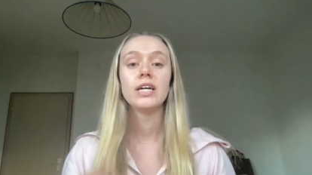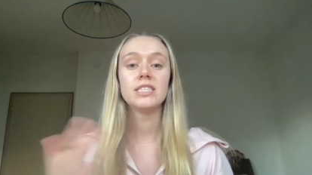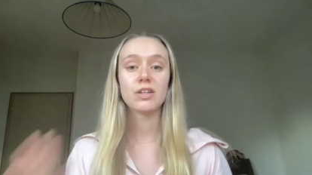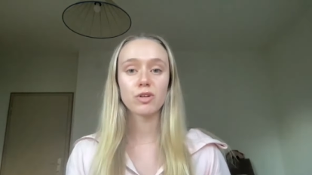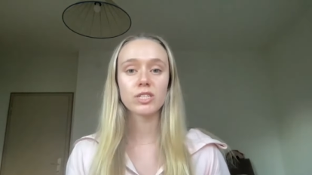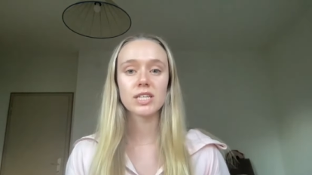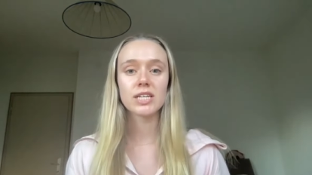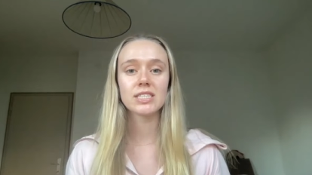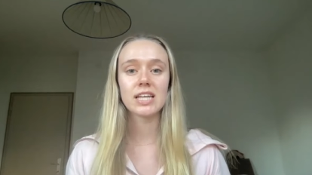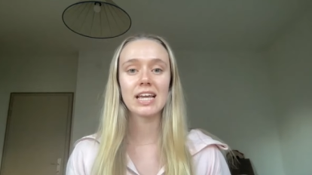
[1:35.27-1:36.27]

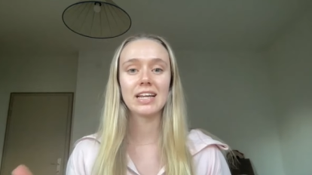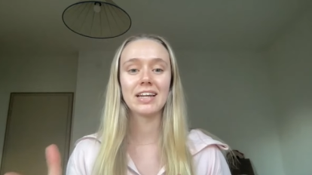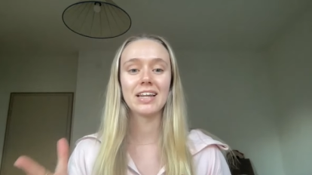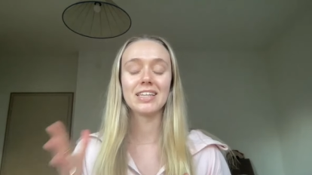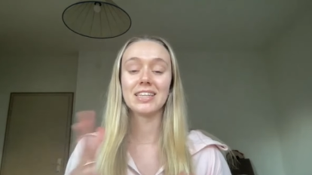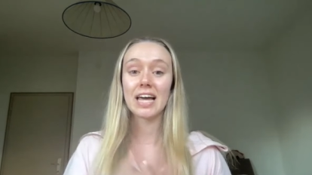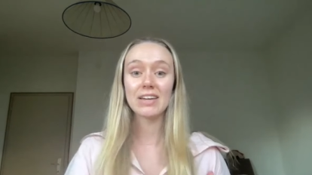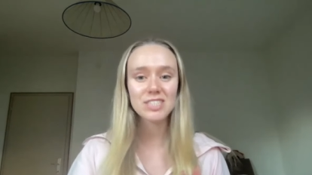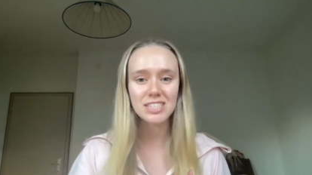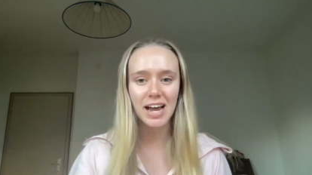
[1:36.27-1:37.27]
differences in
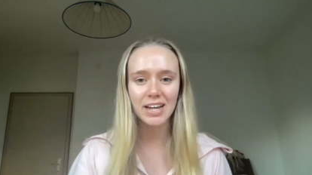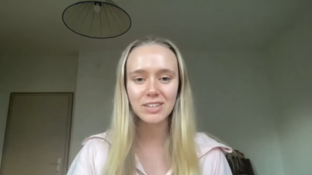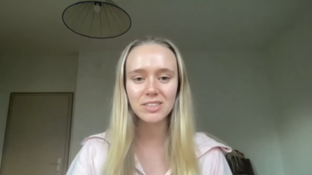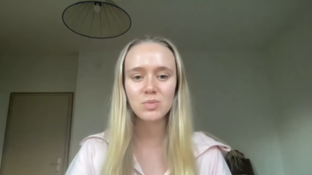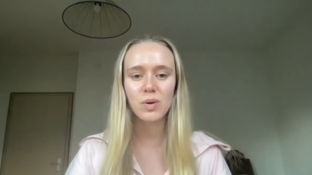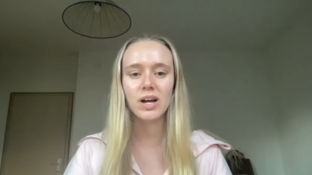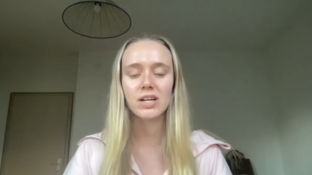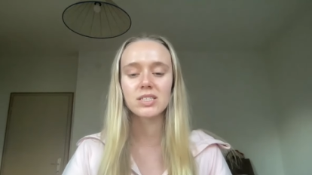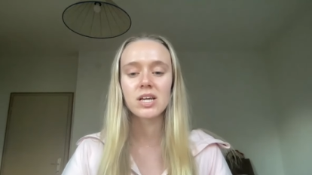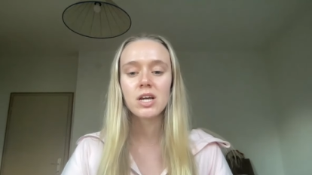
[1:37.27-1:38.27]
lifestyles
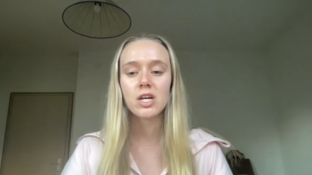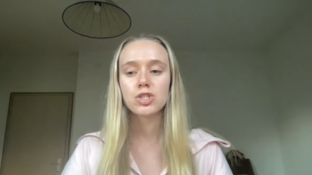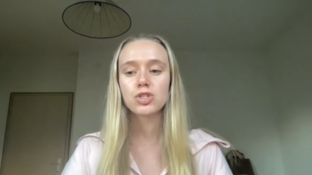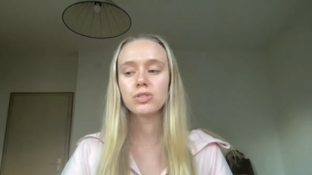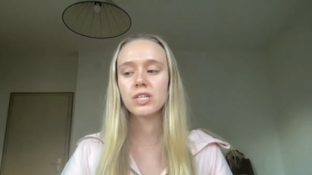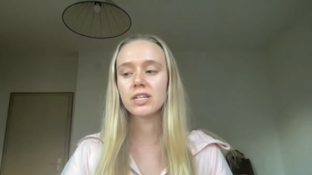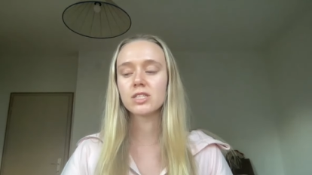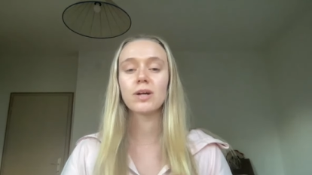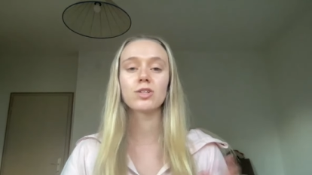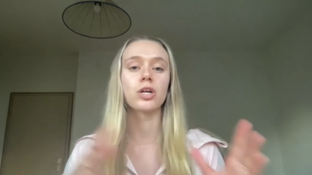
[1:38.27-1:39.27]
whereas susan
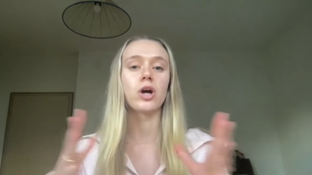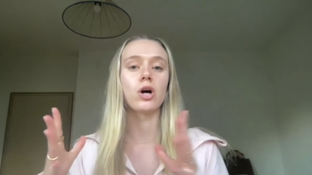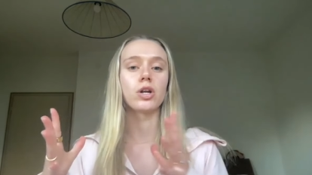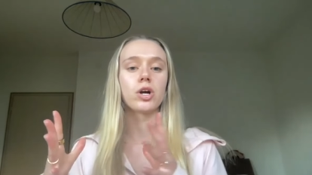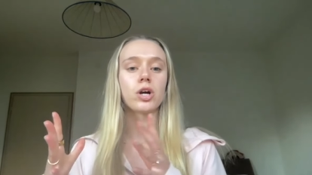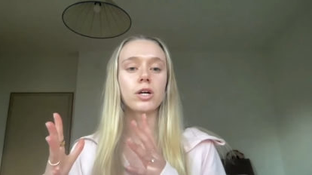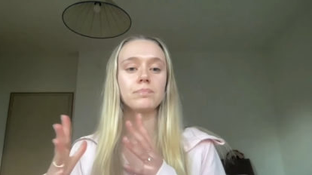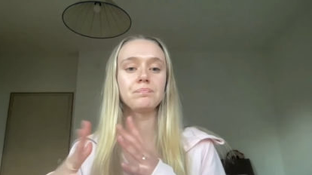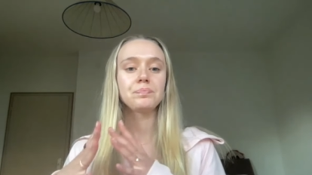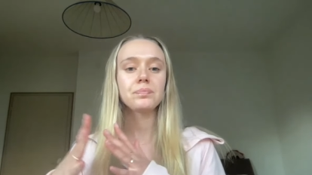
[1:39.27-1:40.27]
especially on her